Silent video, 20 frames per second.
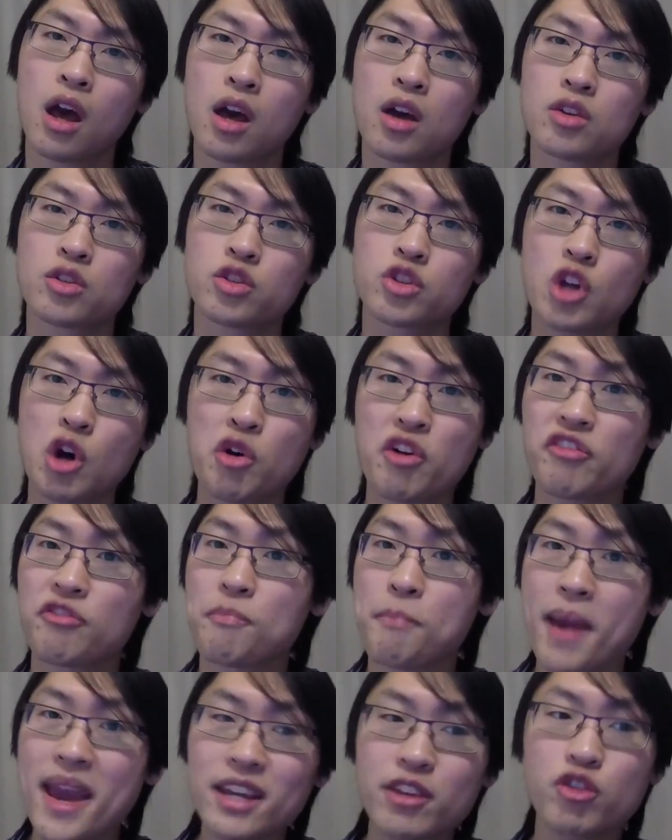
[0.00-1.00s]
So if
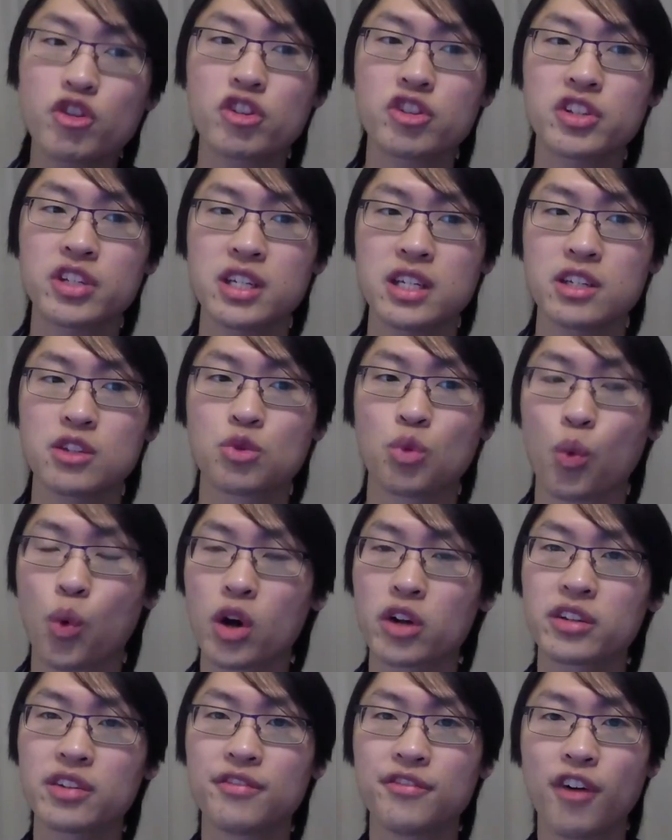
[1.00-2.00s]
matrices
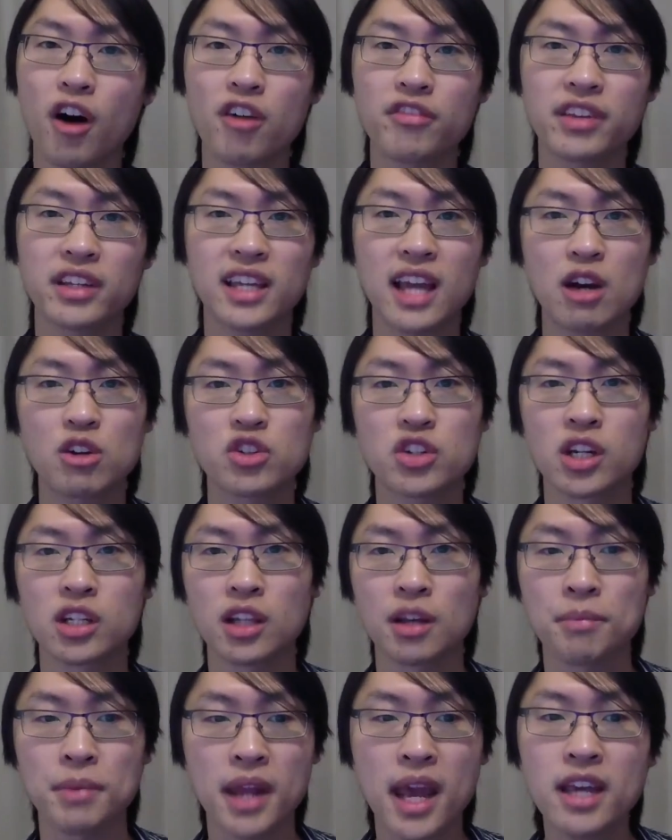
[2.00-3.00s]
weren't involved in Gaussian
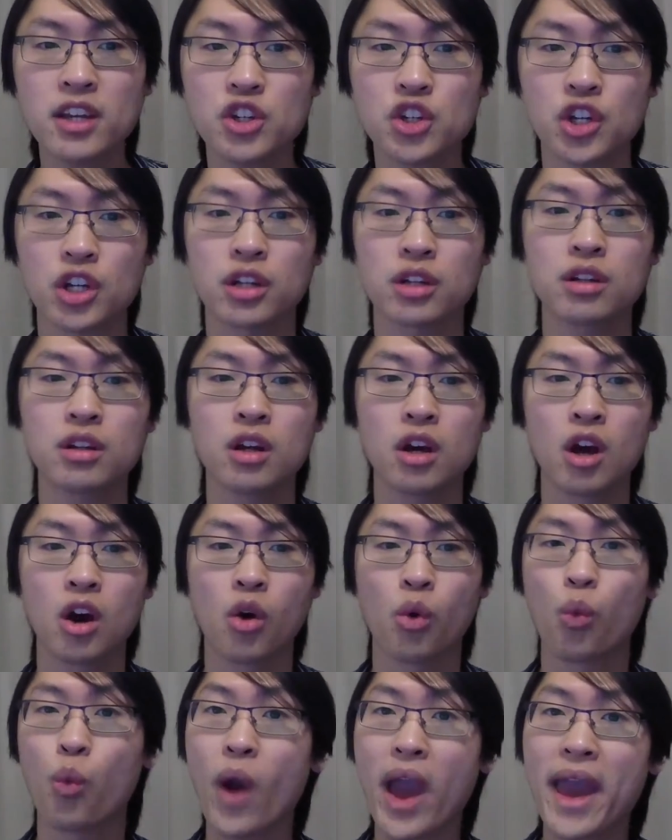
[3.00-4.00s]
elimination,
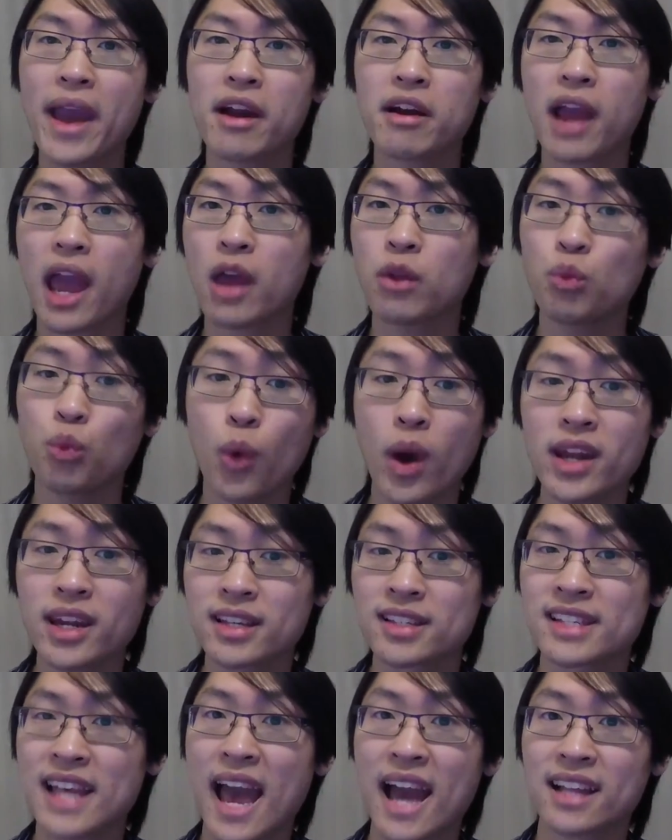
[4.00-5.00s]
where and when
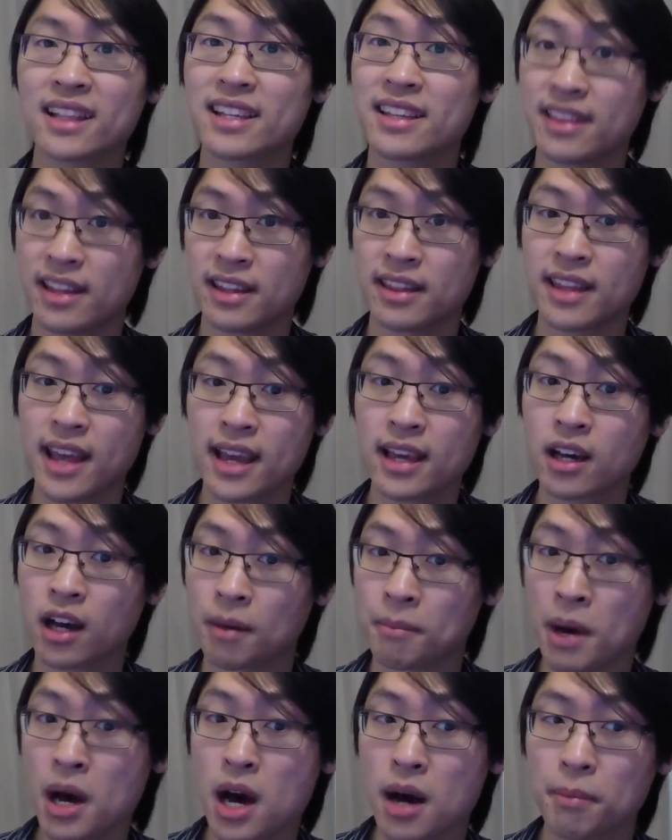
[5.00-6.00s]
exactly did they
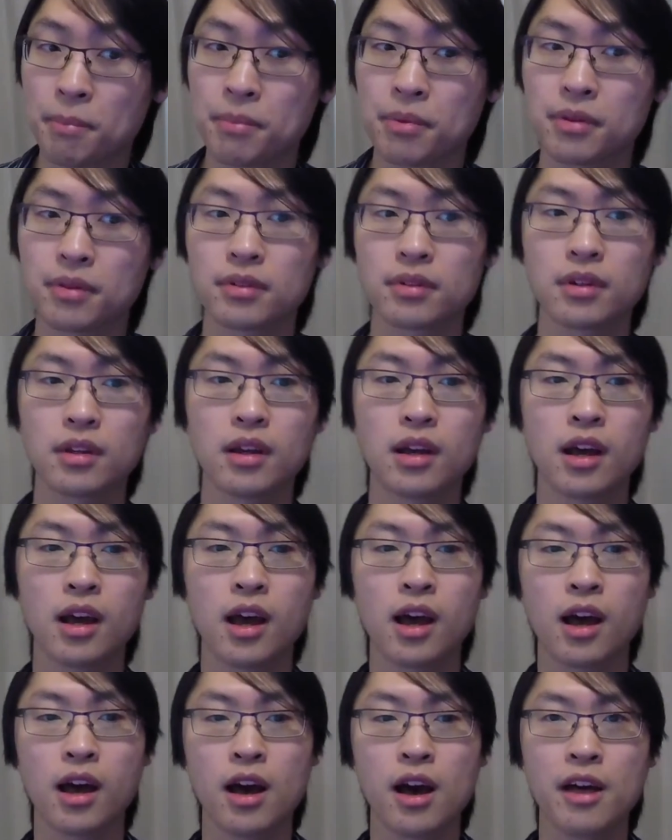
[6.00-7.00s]
come up?
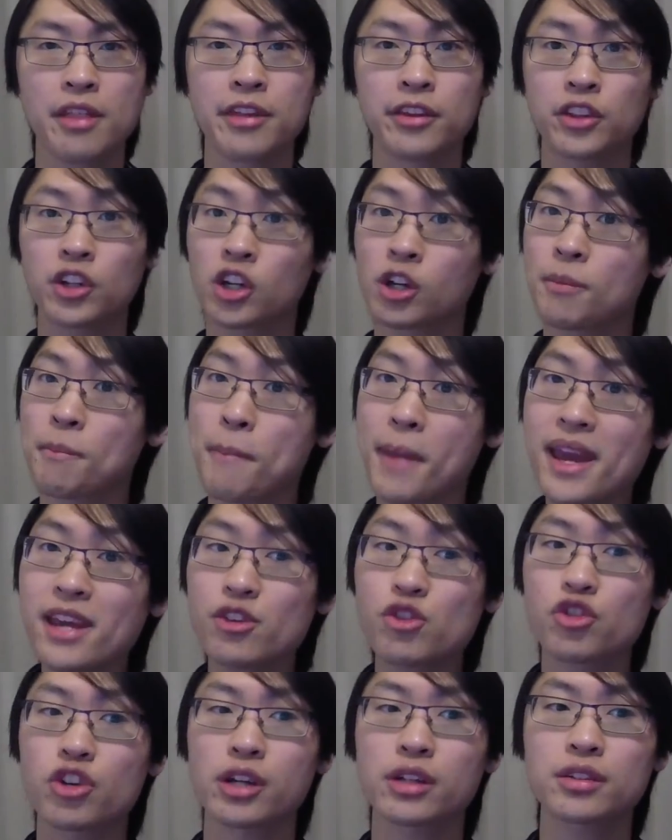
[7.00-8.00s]
The term
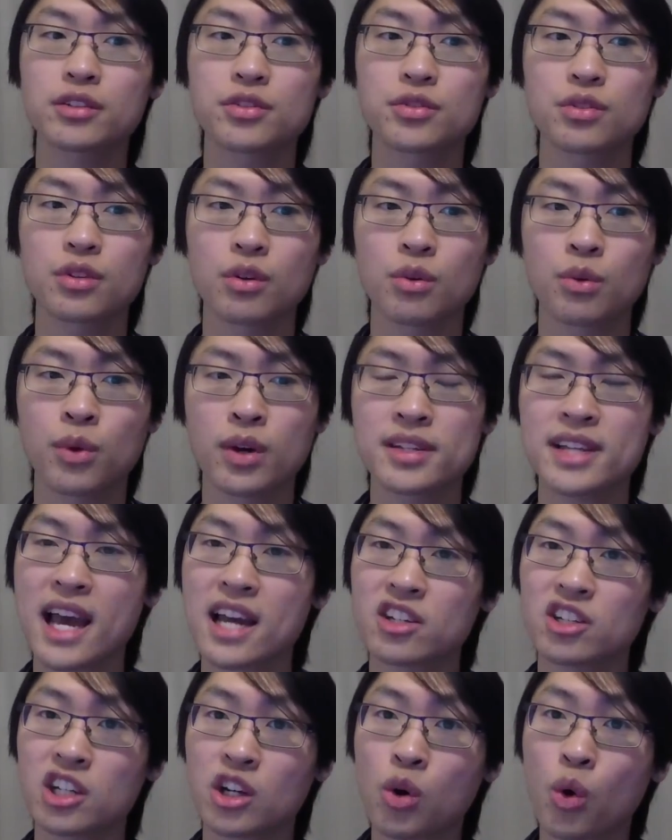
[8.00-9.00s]
matrix was
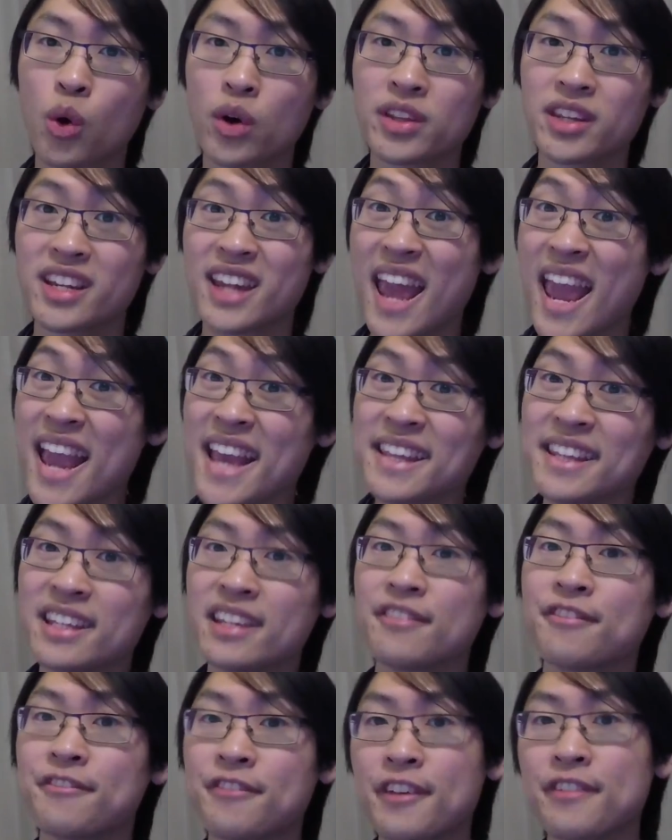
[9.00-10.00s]
actually coined in
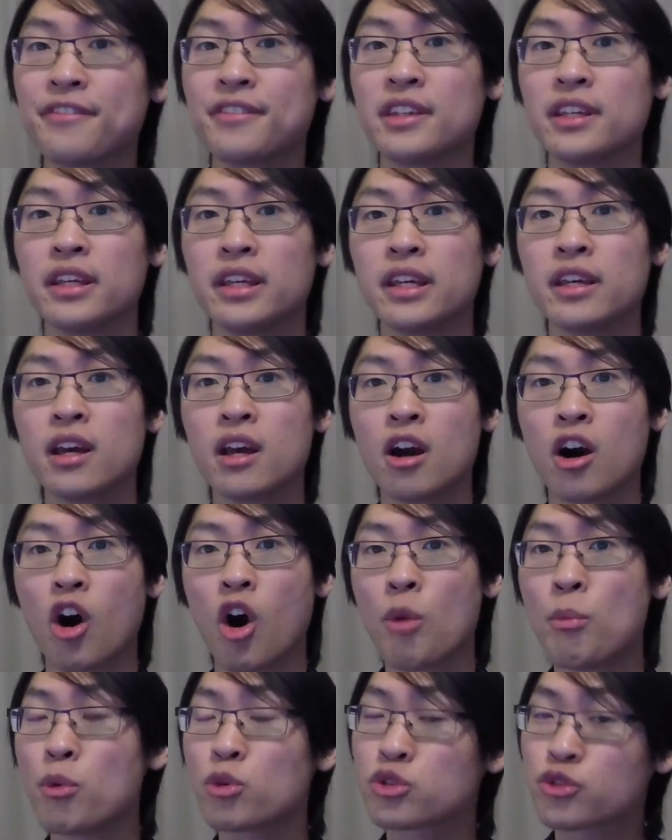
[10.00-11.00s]
1850,
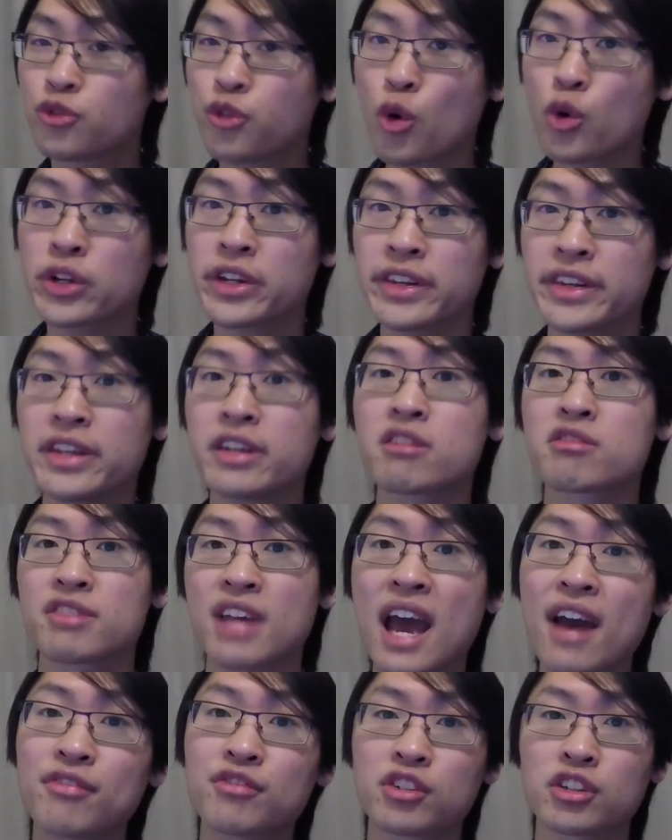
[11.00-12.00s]
almost 40 years
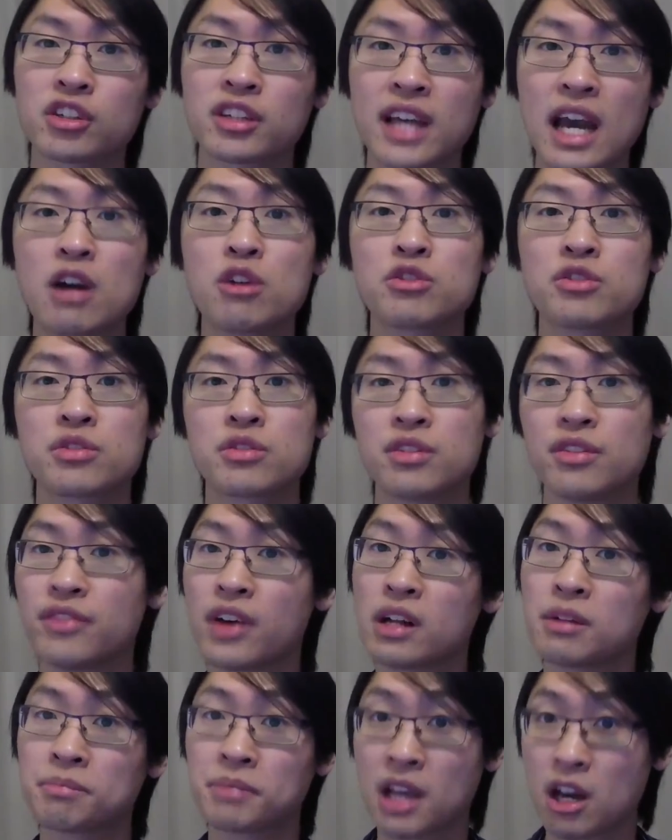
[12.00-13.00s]
after Gauss
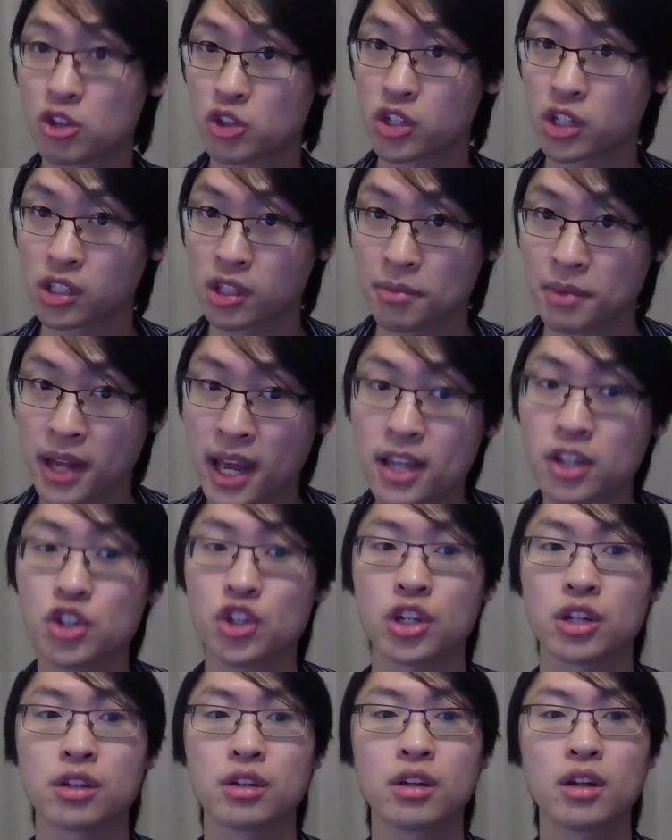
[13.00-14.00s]
developed Gaussian
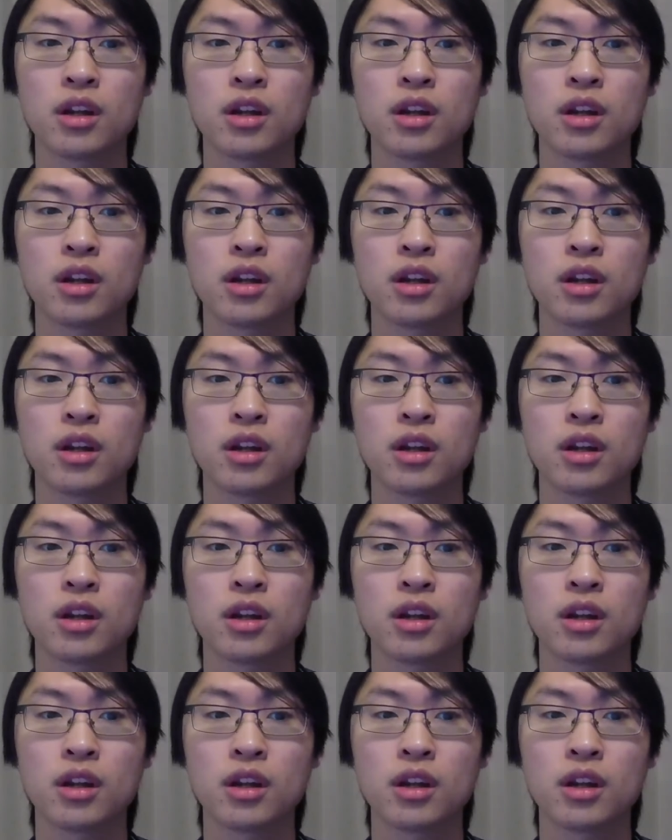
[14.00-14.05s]
elimination.